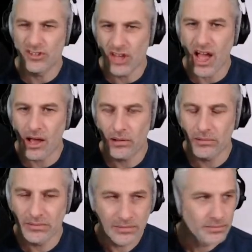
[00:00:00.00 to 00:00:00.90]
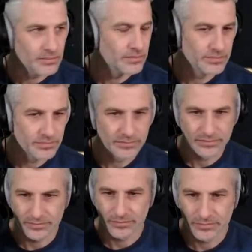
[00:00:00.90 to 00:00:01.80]
The down. Double bed now
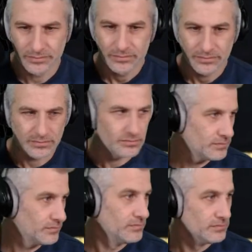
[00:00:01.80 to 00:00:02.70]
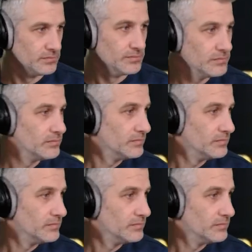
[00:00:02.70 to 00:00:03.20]
seventy four ninety five half